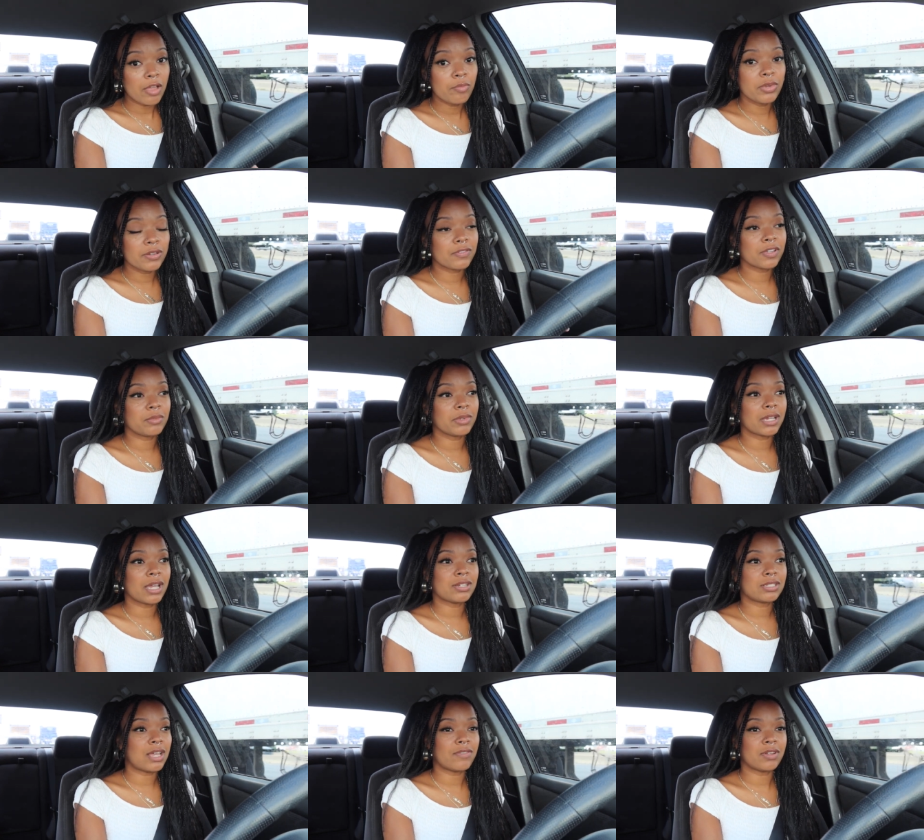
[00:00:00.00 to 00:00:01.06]
I've been filming. I
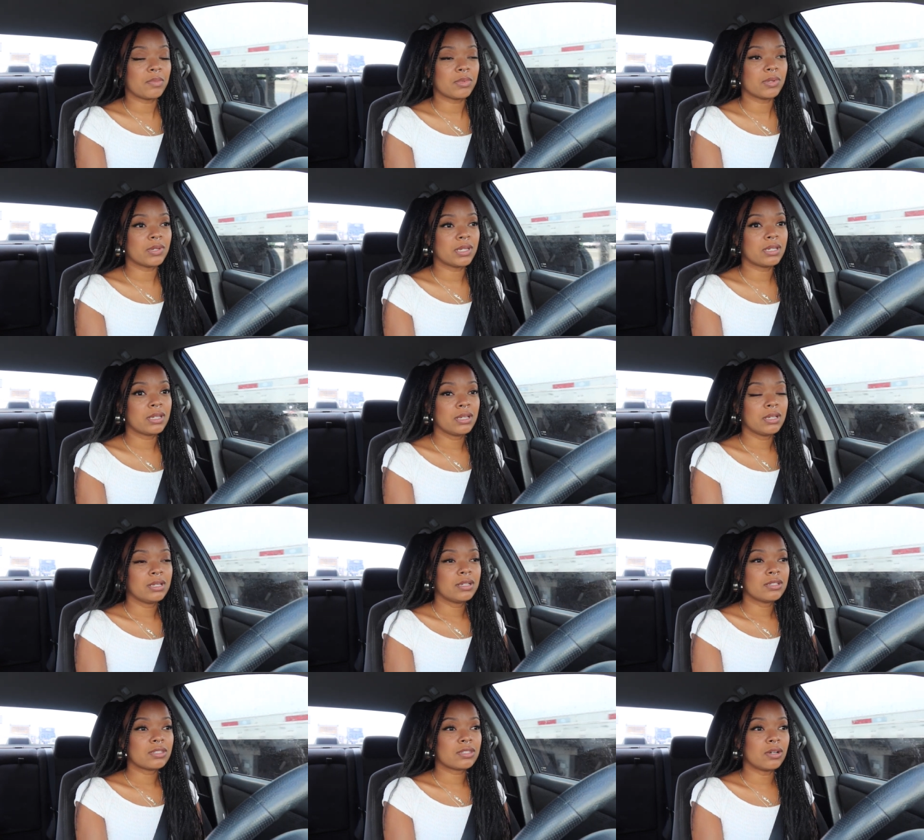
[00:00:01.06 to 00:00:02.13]
just haven't uploaded.
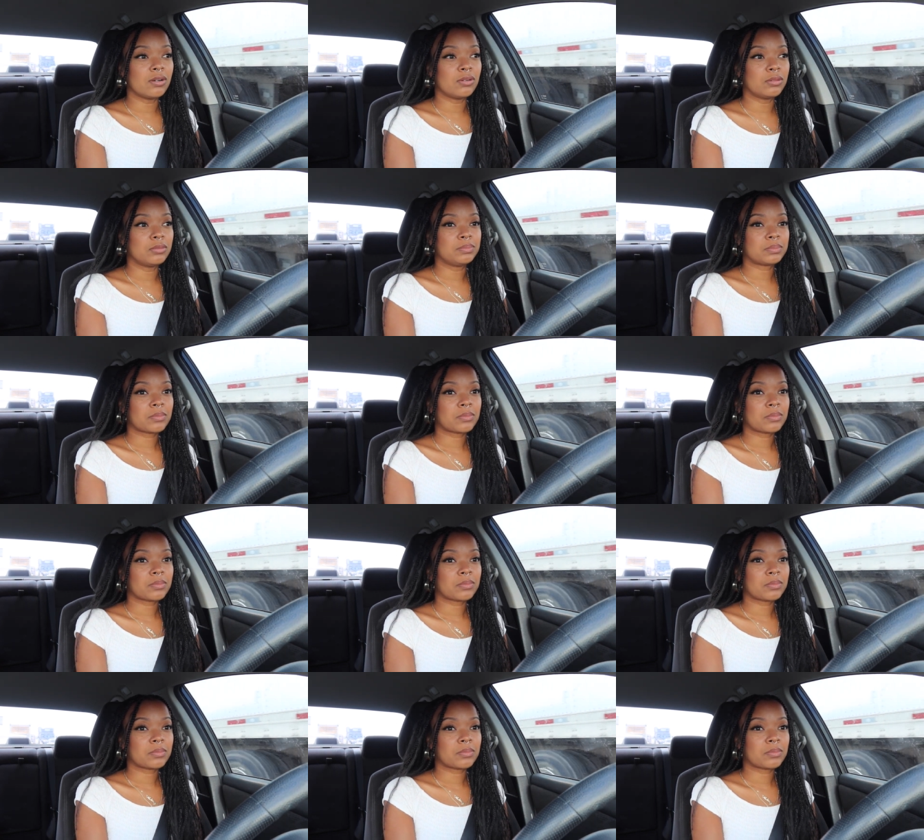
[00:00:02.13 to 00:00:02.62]
So